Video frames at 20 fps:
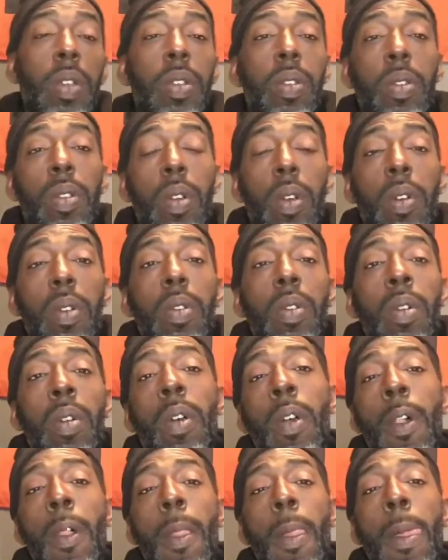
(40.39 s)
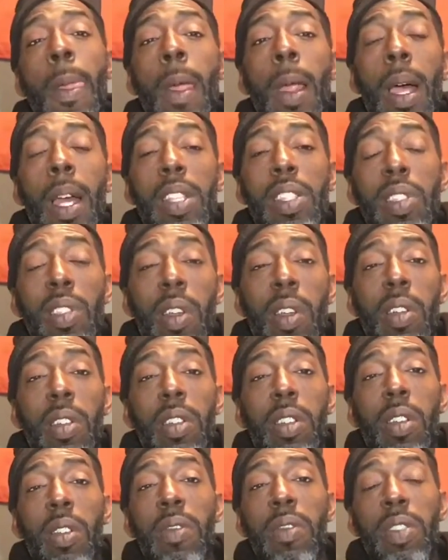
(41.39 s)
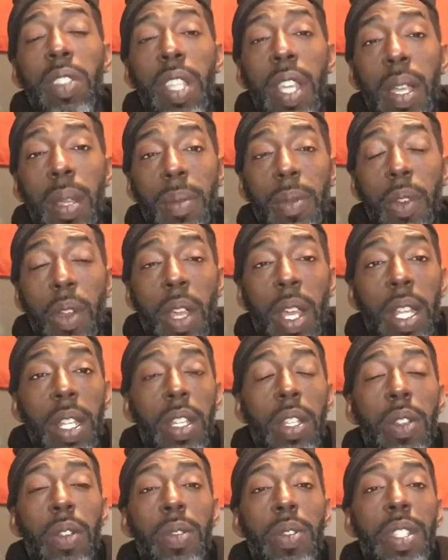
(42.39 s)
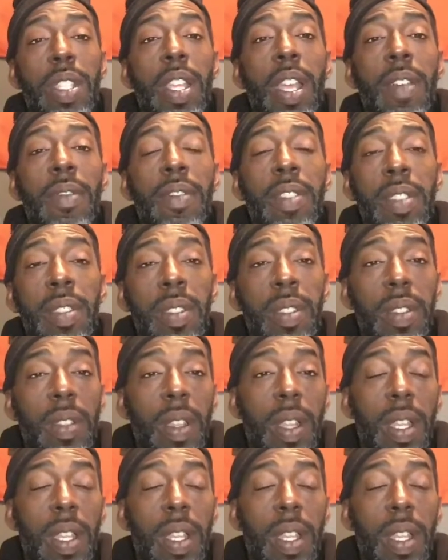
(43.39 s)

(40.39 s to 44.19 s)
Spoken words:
You know, I started Overtime Grind in 07.